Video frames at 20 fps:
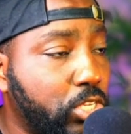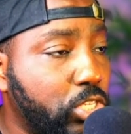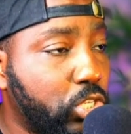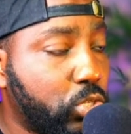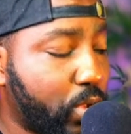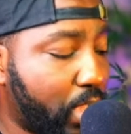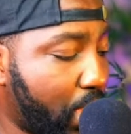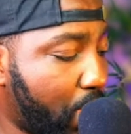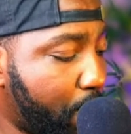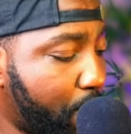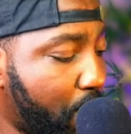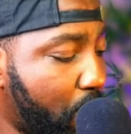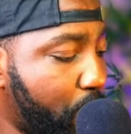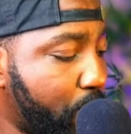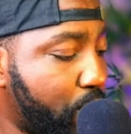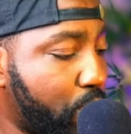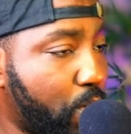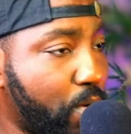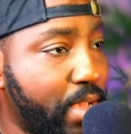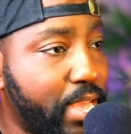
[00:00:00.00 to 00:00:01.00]
So how about
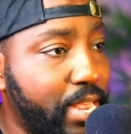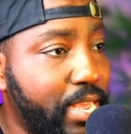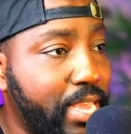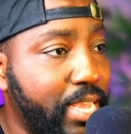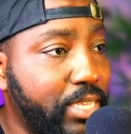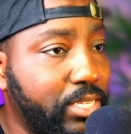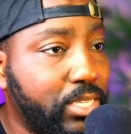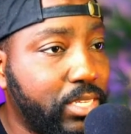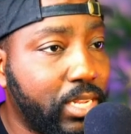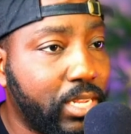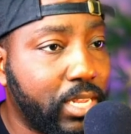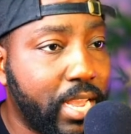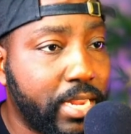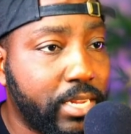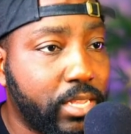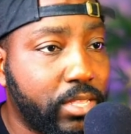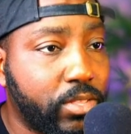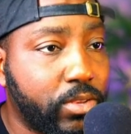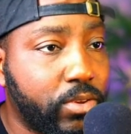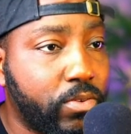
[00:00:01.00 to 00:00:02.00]
we go ahead and
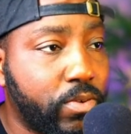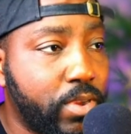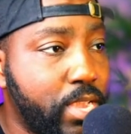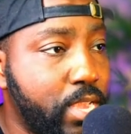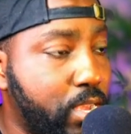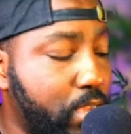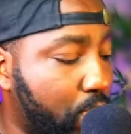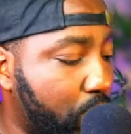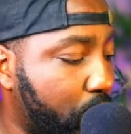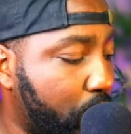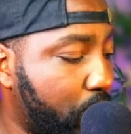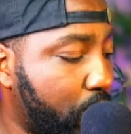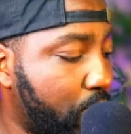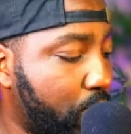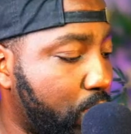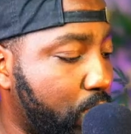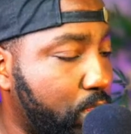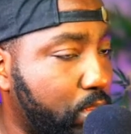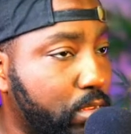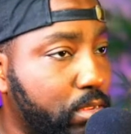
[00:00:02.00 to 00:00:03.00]
select the green color
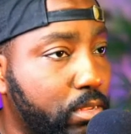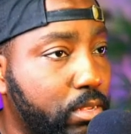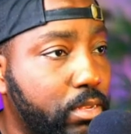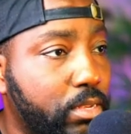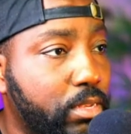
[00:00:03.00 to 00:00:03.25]
here.